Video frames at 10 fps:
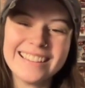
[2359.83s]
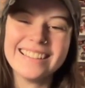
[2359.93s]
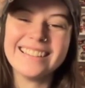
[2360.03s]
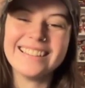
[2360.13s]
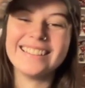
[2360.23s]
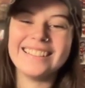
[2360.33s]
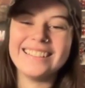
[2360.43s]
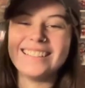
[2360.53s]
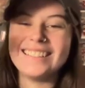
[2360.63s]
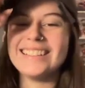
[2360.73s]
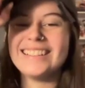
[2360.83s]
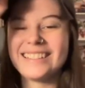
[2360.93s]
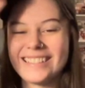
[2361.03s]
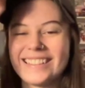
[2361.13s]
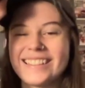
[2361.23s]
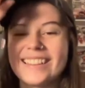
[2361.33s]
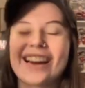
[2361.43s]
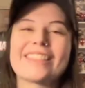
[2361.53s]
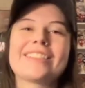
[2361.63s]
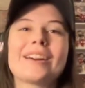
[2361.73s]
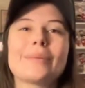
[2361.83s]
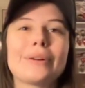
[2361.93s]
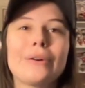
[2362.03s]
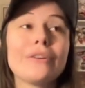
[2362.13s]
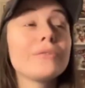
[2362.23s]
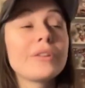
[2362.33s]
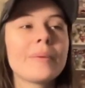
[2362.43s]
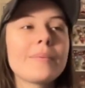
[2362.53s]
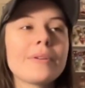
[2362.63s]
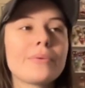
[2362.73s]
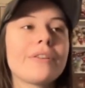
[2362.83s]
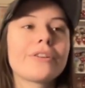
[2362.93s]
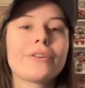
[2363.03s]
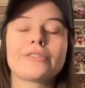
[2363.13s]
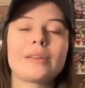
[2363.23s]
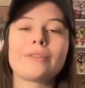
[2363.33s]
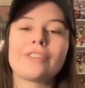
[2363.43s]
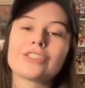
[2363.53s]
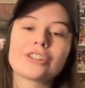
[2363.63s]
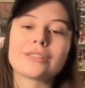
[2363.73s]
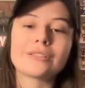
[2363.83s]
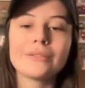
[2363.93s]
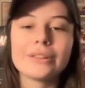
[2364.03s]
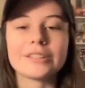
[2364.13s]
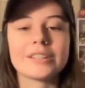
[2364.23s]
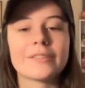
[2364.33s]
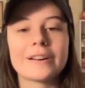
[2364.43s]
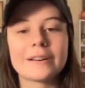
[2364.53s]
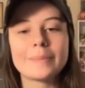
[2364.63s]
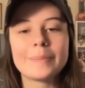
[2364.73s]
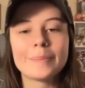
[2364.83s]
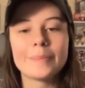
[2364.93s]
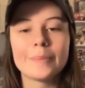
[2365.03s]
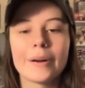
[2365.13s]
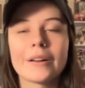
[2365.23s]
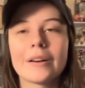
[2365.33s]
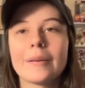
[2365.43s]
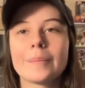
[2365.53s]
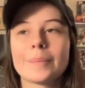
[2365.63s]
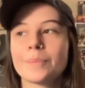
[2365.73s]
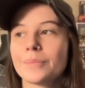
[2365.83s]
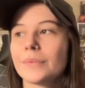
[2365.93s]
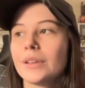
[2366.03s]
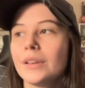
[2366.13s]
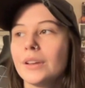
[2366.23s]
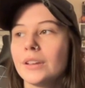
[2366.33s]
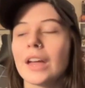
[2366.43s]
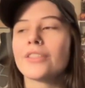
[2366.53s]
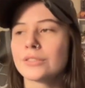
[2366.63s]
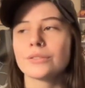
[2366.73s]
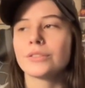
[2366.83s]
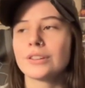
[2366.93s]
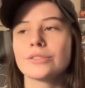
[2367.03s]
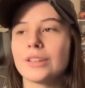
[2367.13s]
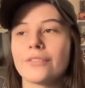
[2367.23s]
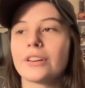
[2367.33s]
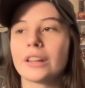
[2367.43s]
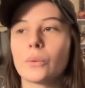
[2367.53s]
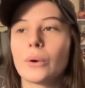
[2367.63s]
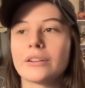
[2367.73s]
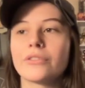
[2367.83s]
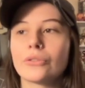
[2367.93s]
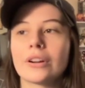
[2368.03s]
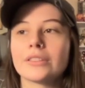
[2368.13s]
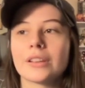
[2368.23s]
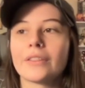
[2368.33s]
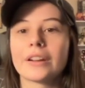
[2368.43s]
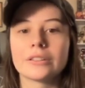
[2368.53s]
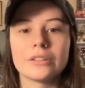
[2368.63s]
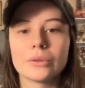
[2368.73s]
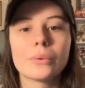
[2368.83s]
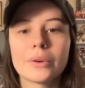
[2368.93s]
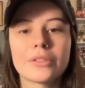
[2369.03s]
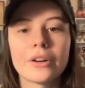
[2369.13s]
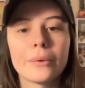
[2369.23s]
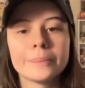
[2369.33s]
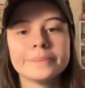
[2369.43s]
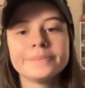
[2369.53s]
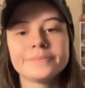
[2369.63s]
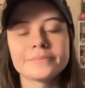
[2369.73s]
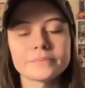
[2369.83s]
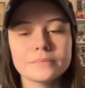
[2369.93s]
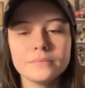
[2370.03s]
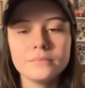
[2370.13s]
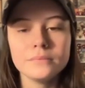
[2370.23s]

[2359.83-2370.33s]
Oh, I love that. Yeah, I think that'd be cool. Maybe if we ever go to the same convention, we could set that up. But um, yeah, there there's definitely quite a few friends I'd like to do it with though. That's awesome.